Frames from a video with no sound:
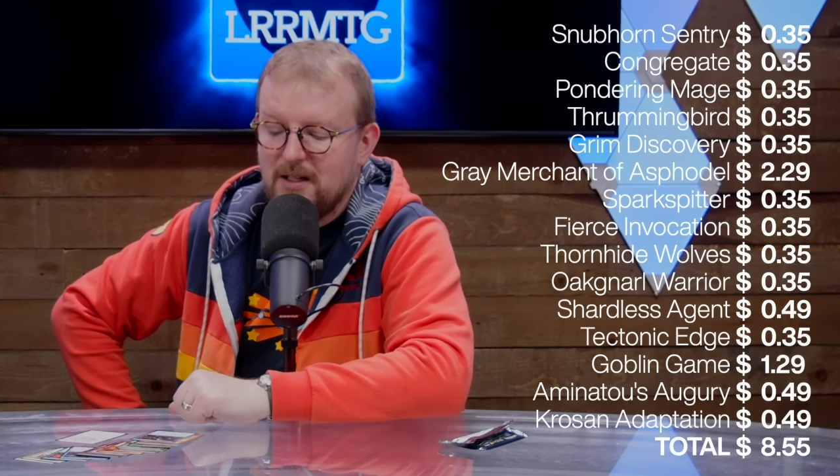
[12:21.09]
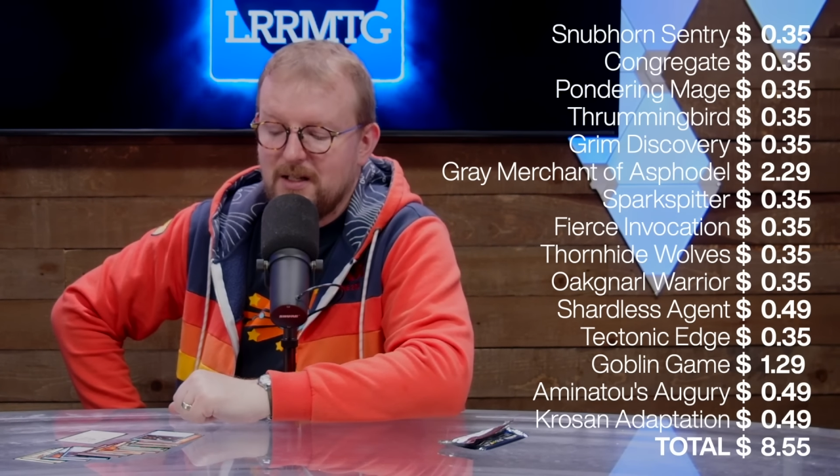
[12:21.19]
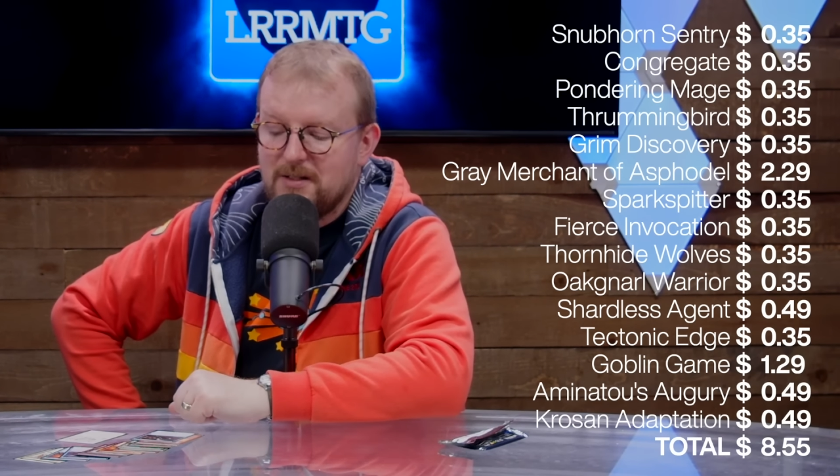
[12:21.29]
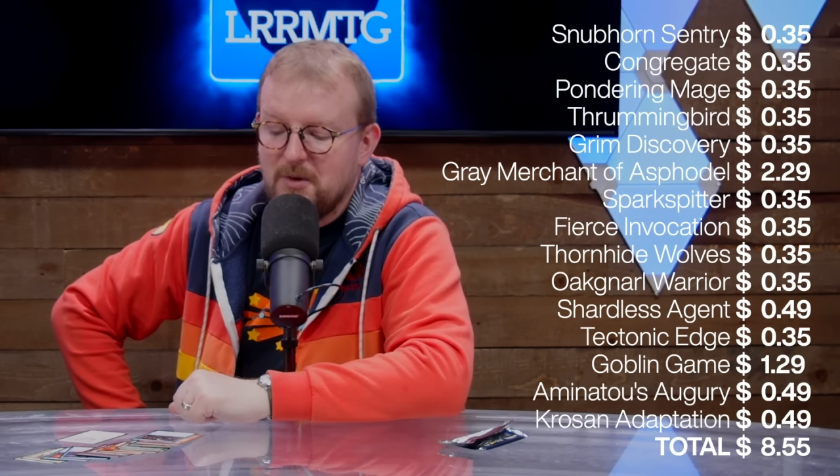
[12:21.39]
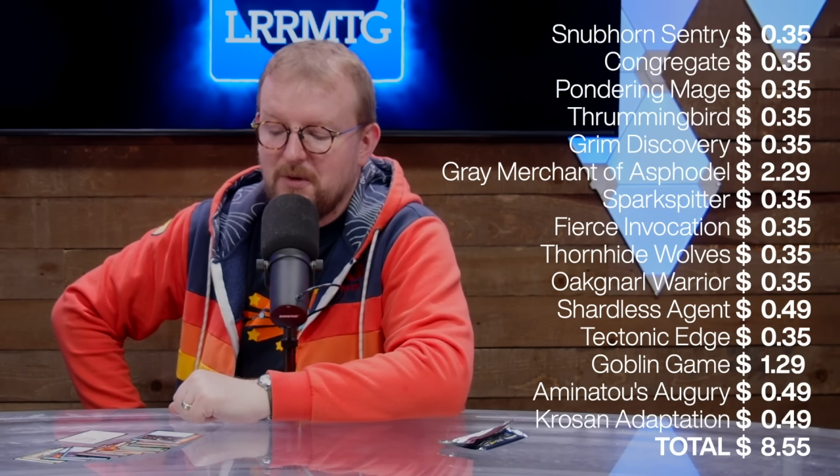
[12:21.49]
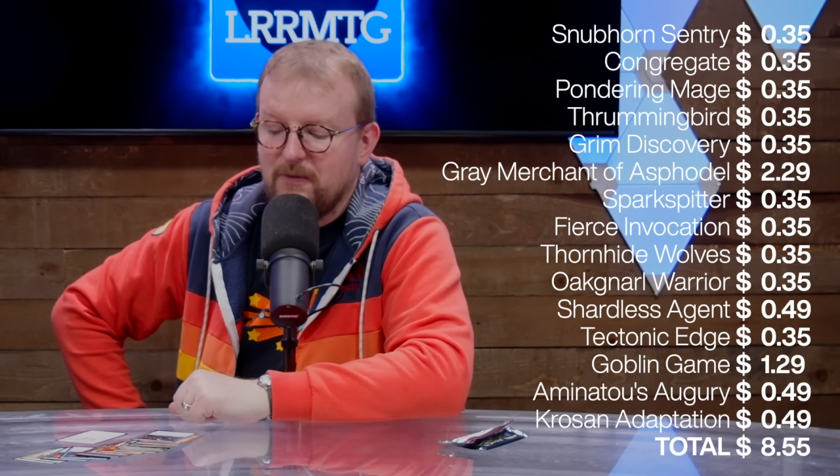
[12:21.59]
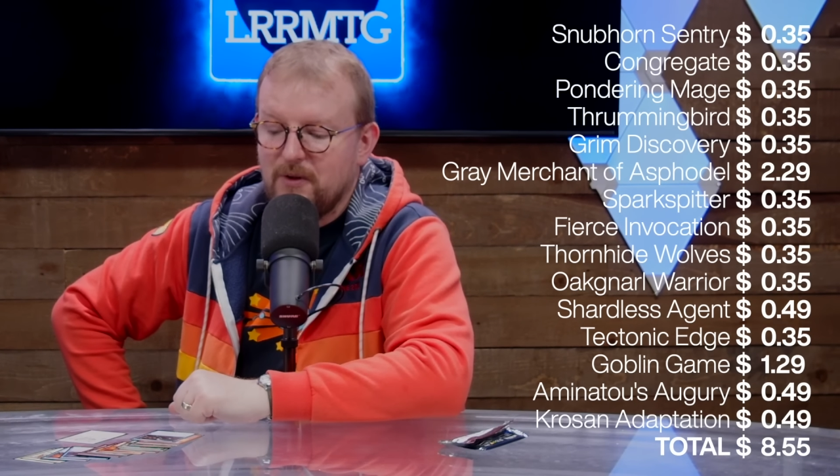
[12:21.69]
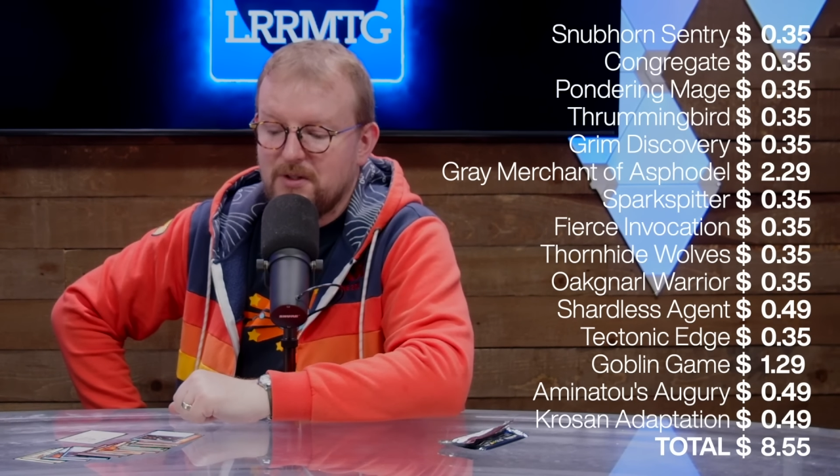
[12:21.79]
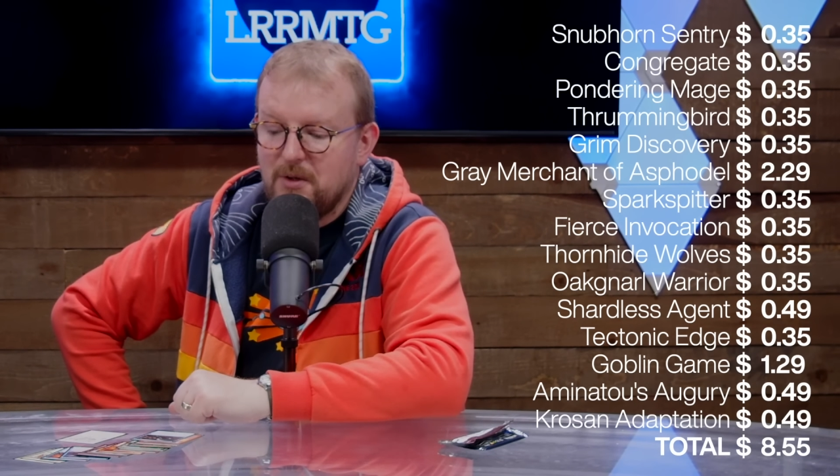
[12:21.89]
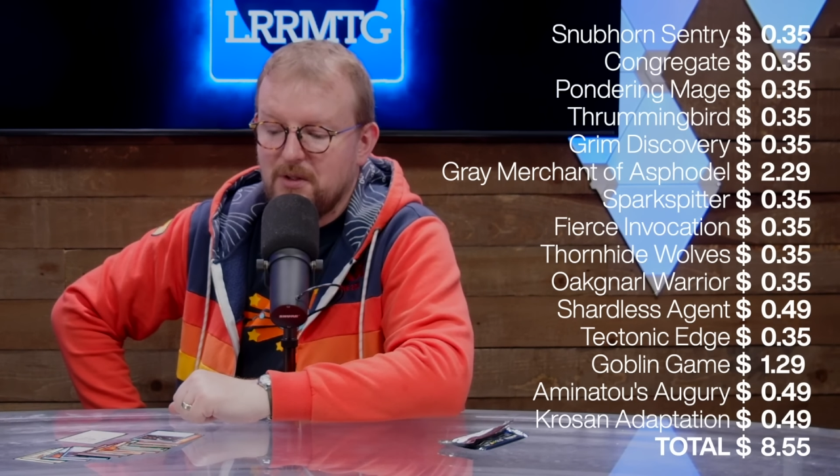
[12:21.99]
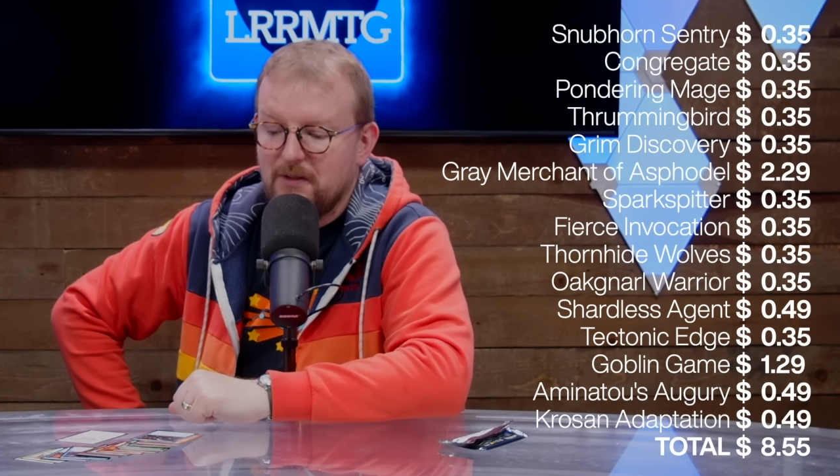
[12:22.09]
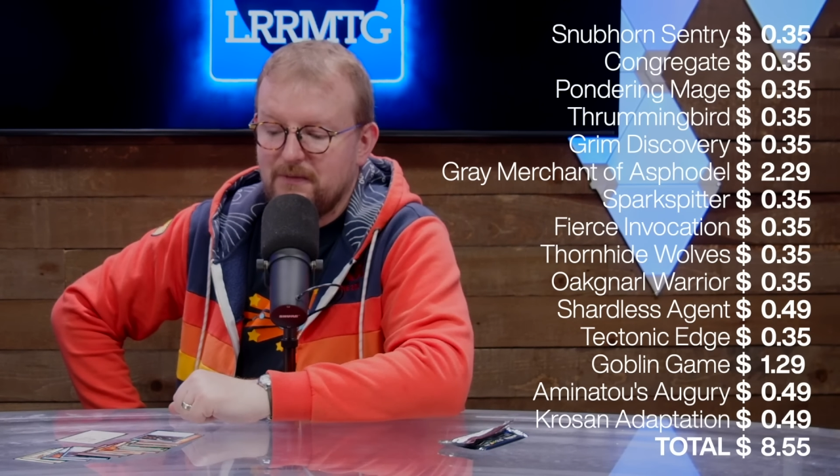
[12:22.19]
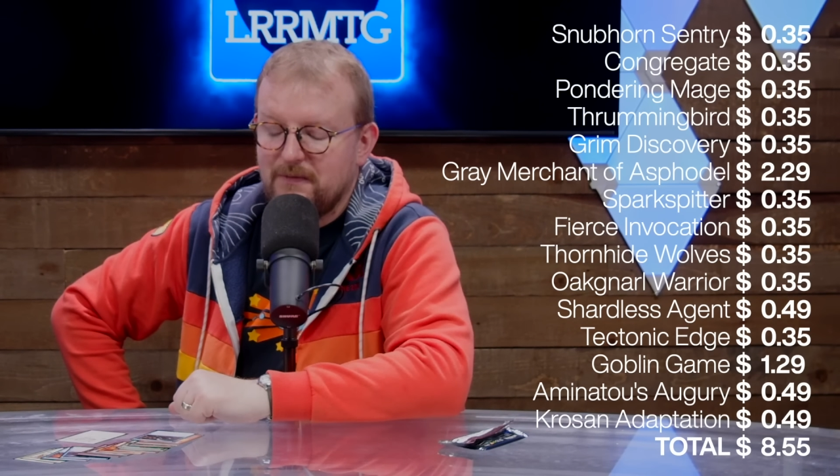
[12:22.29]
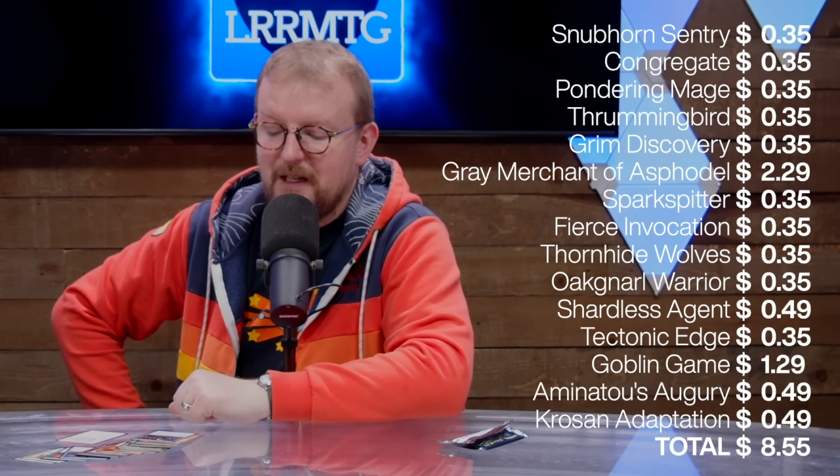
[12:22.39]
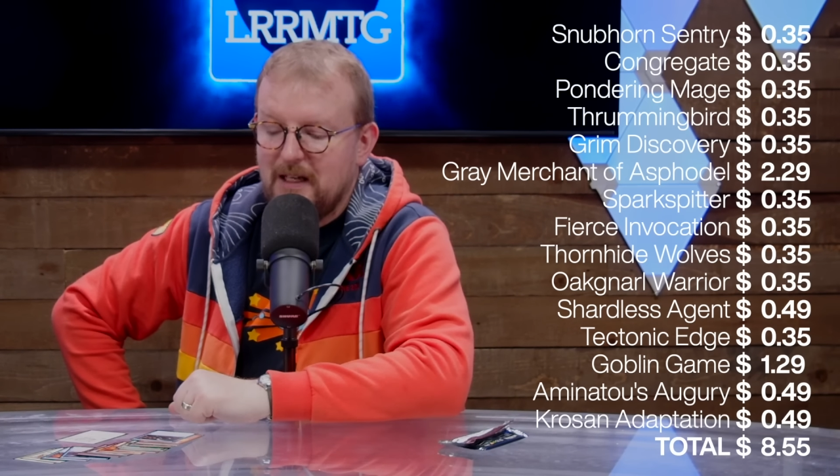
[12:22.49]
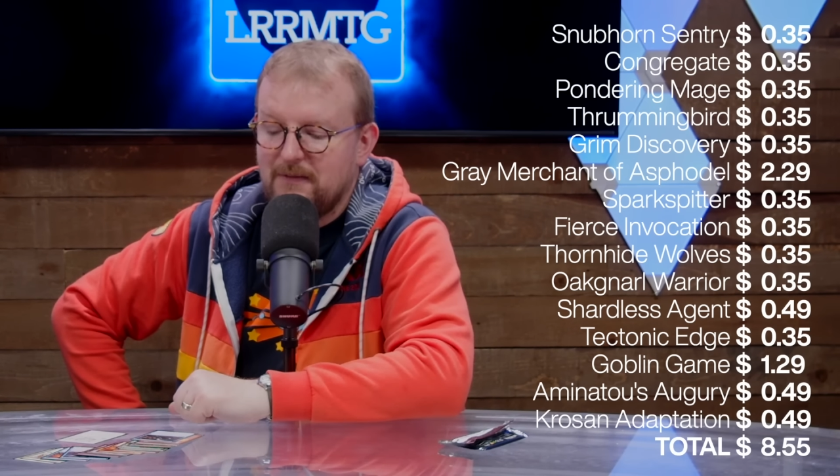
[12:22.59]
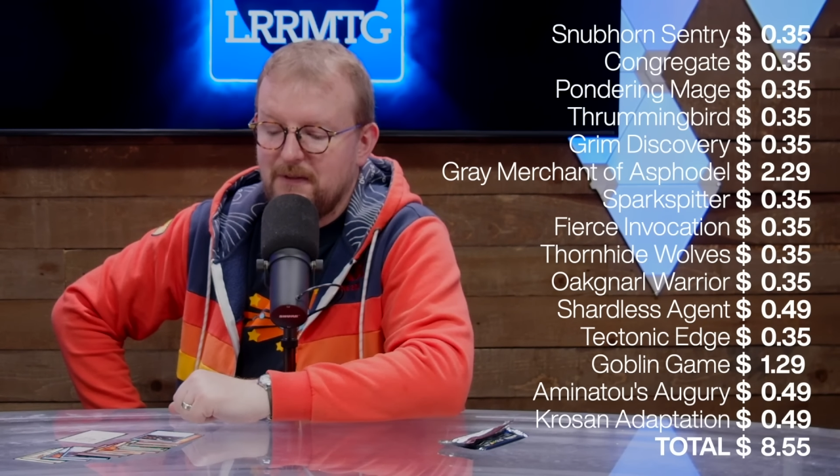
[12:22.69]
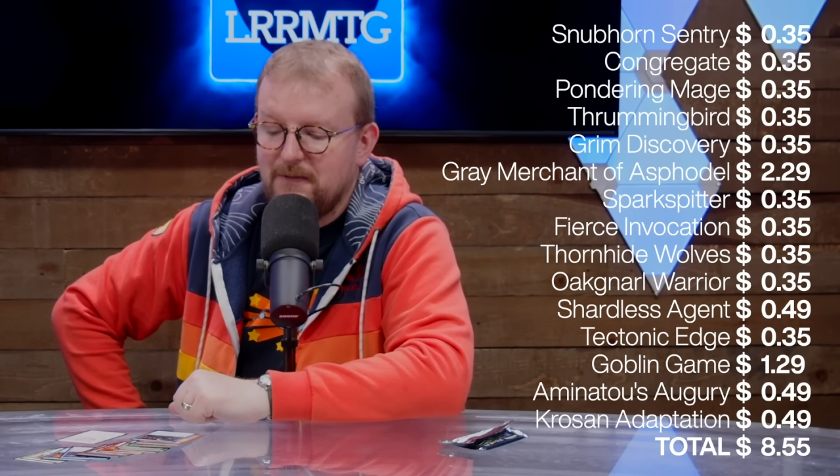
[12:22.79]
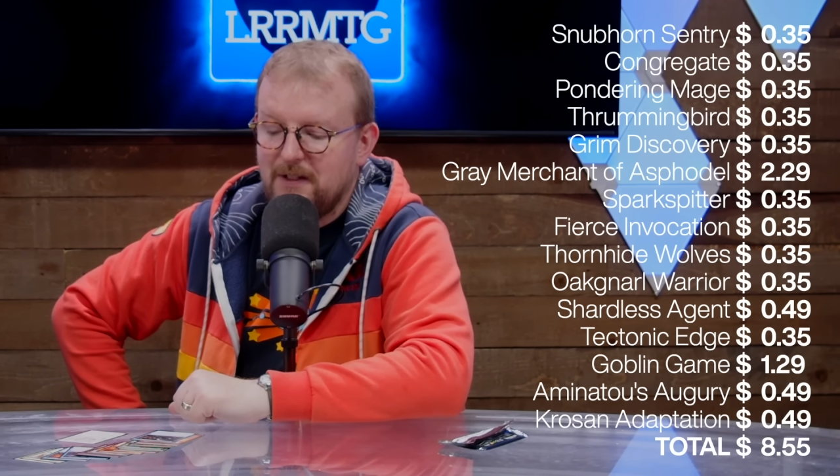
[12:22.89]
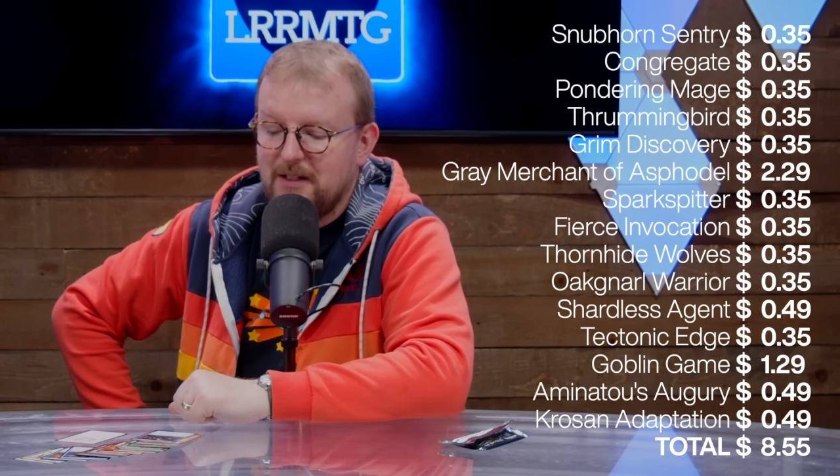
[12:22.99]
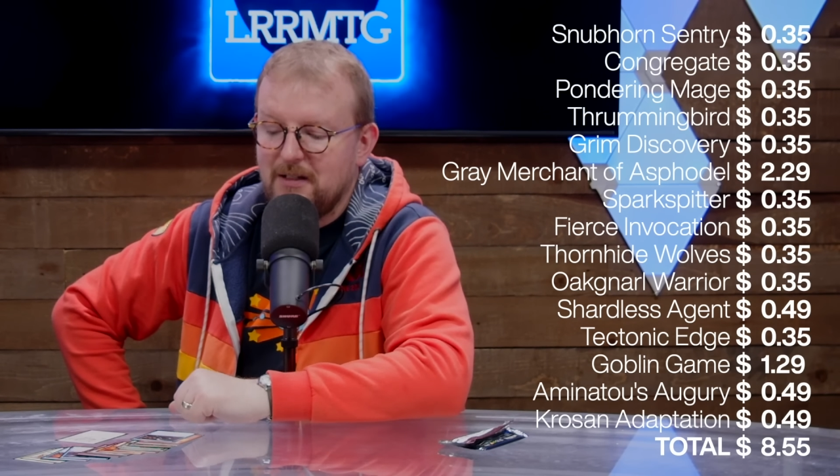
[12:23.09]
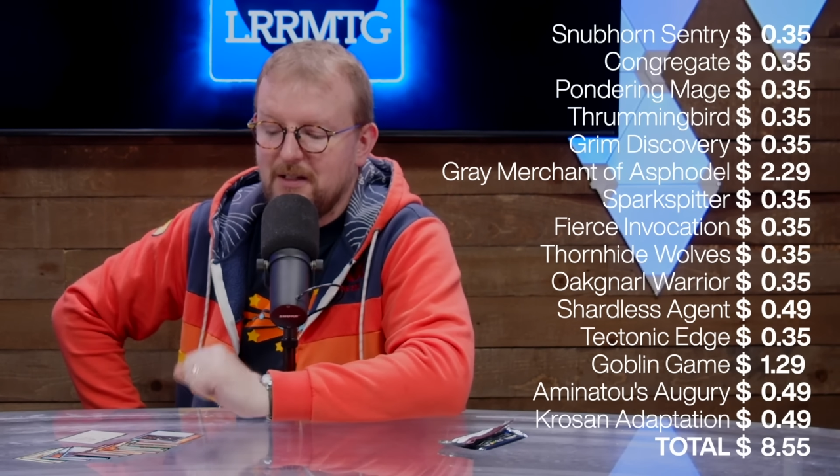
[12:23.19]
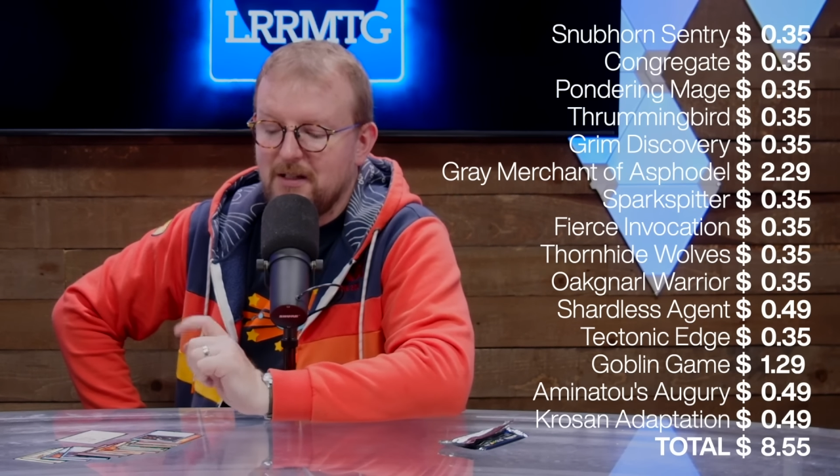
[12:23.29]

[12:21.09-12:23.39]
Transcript: is going for a total of $8.50.